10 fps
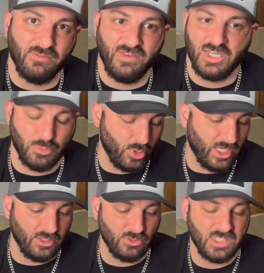Facebook
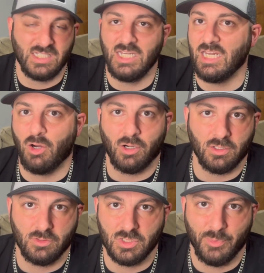and they're seeing
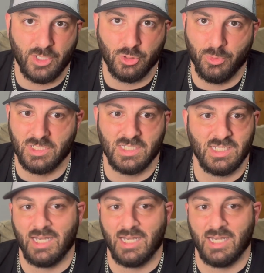articles about your business